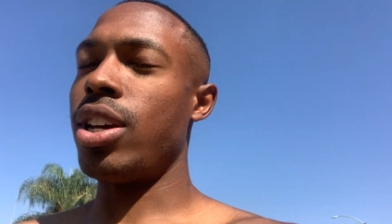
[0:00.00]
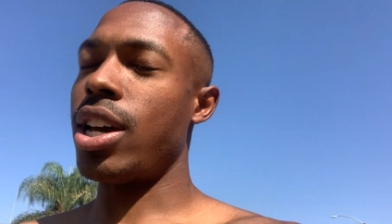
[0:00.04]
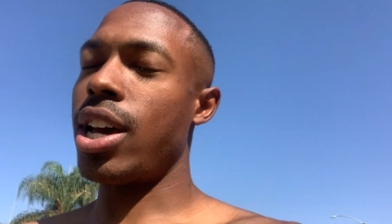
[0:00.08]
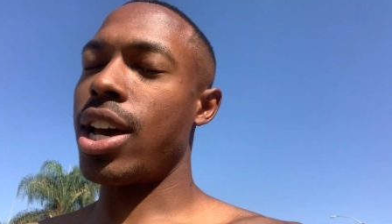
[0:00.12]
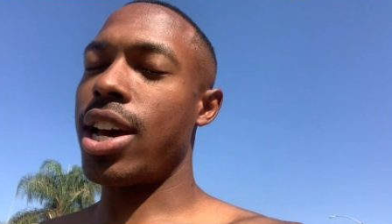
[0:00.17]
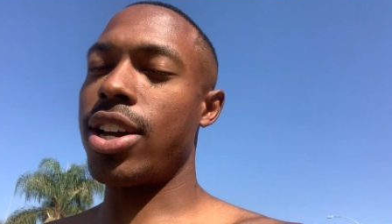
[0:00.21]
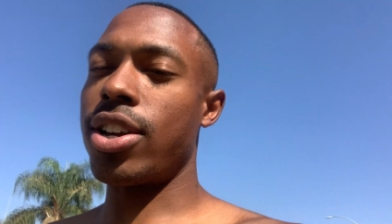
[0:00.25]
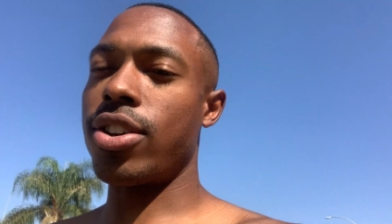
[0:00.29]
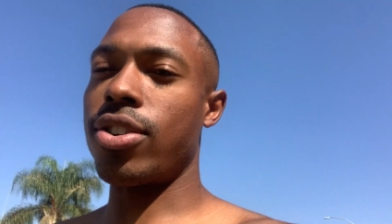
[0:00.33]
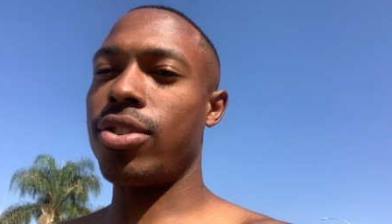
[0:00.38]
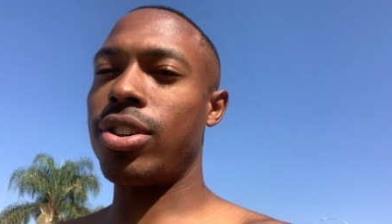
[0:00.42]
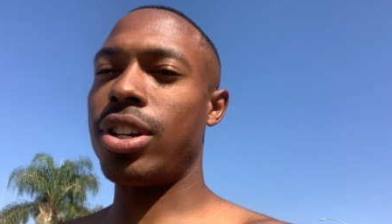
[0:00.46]

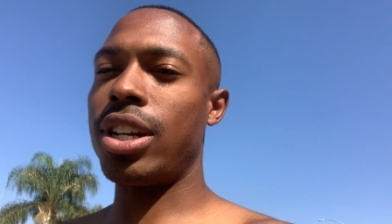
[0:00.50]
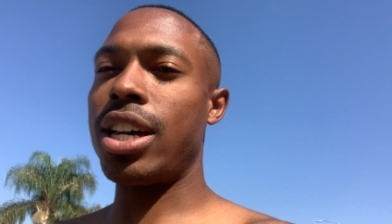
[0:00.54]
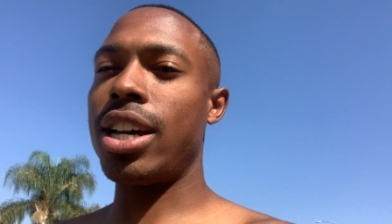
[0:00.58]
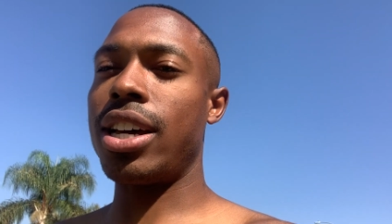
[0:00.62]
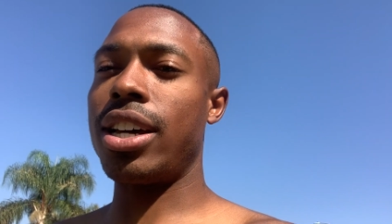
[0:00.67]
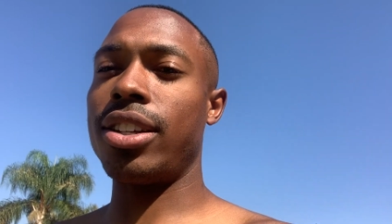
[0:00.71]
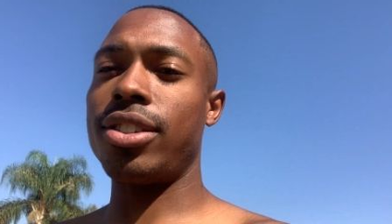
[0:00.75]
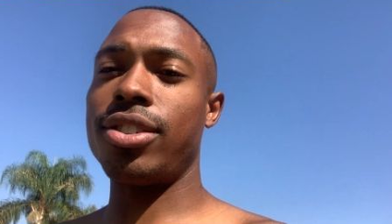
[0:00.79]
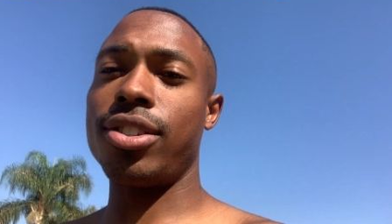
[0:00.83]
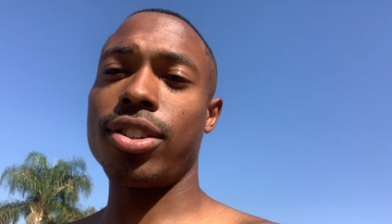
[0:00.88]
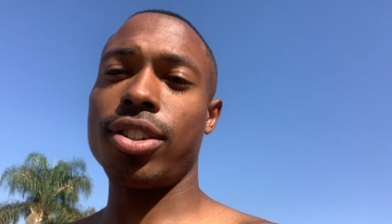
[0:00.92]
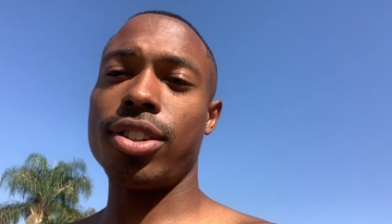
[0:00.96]
I ain't gonna lie,
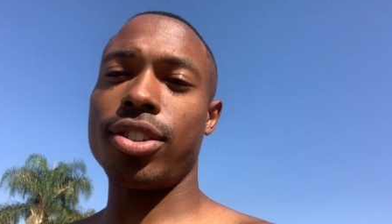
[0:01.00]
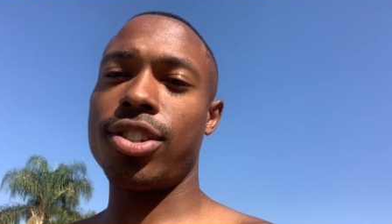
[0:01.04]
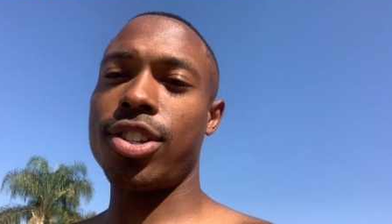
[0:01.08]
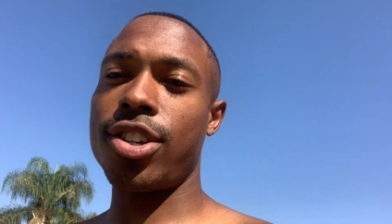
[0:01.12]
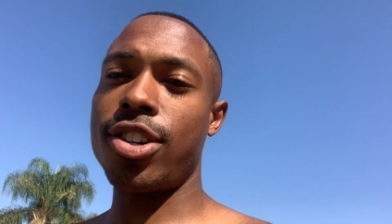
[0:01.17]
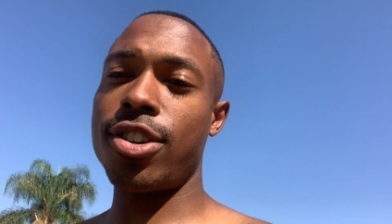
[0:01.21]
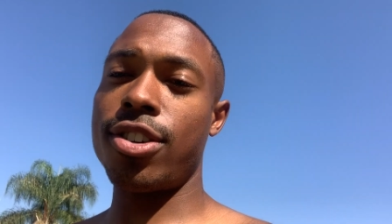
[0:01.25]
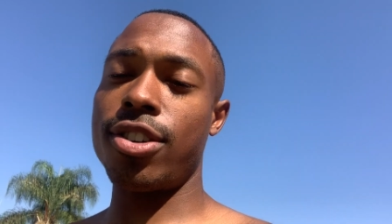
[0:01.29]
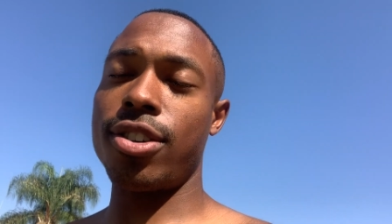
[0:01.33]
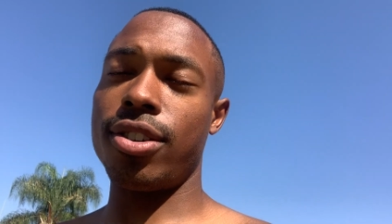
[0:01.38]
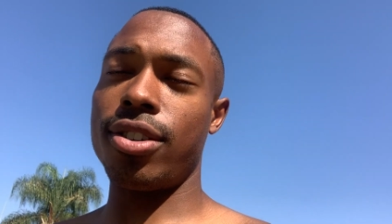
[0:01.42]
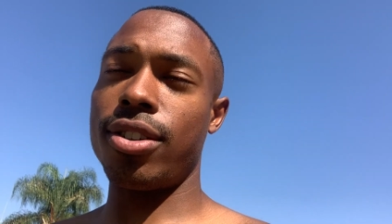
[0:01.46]
it took a
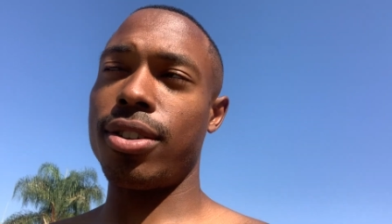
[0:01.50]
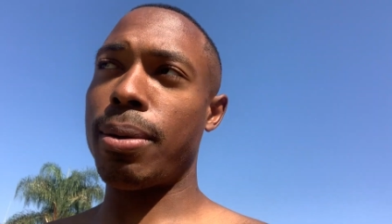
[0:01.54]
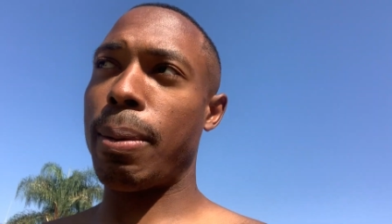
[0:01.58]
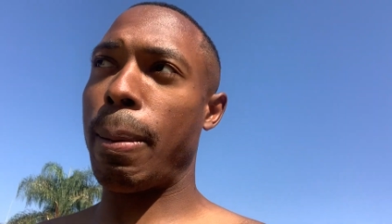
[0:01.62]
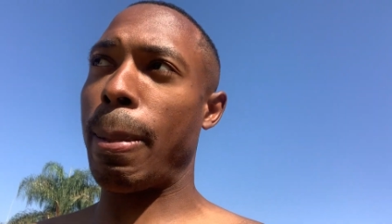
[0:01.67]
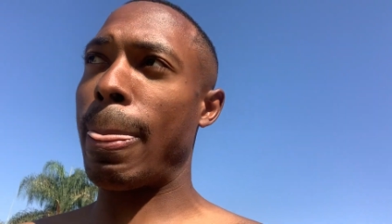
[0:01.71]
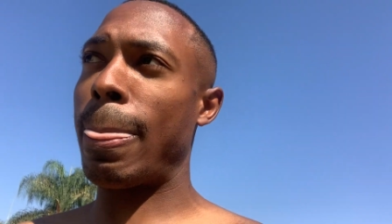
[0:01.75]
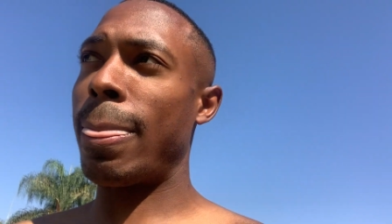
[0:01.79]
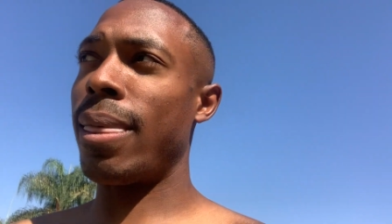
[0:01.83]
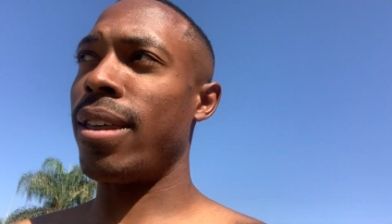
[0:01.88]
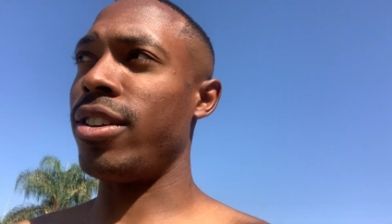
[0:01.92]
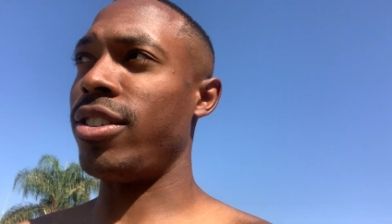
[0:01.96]
turn.
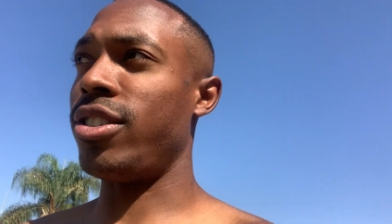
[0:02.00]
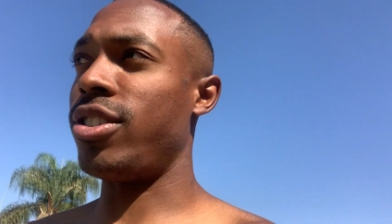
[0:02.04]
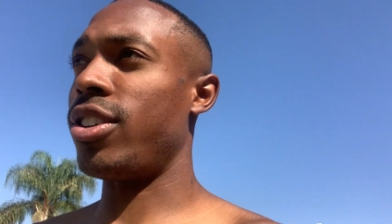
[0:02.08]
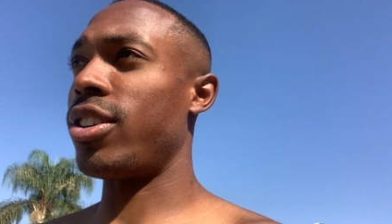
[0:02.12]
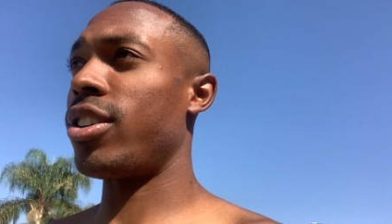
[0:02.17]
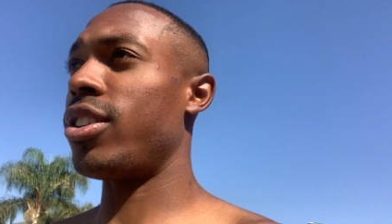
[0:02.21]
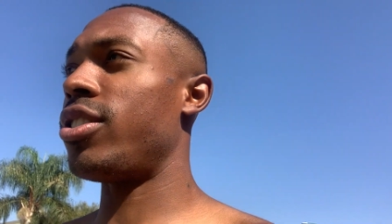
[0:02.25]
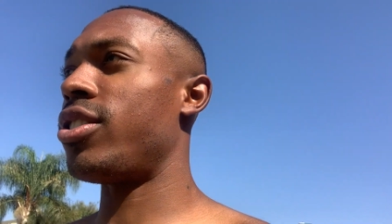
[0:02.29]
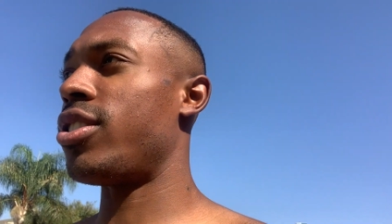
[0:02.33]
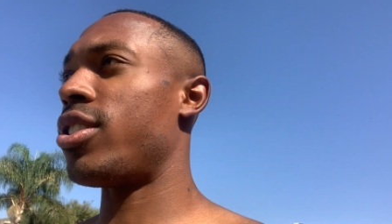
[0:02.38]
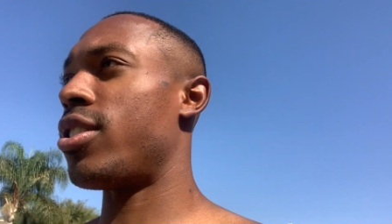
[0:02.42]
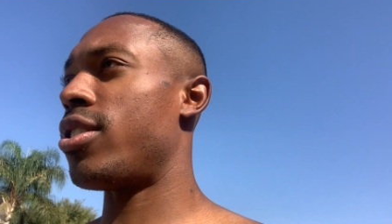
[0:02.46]
It
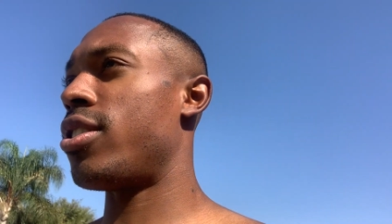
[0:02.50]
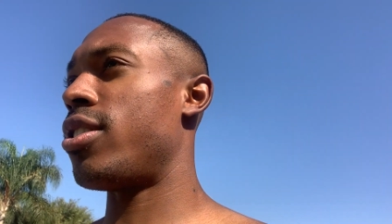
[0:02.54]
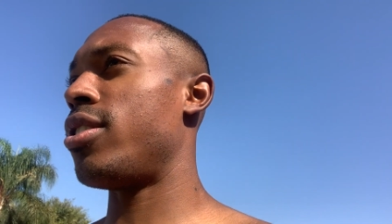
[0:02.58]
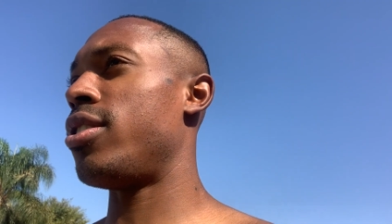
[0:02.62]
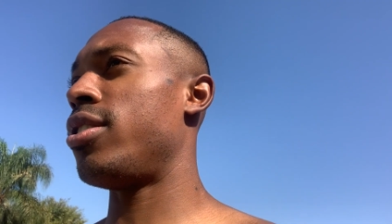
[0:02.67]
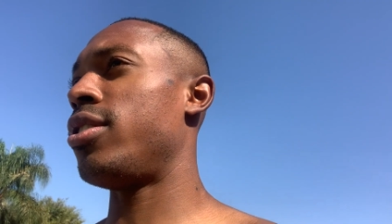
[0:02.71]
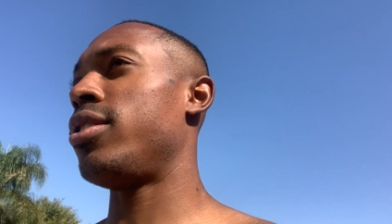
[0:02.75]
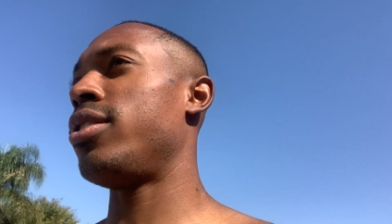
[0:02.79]
took a turn,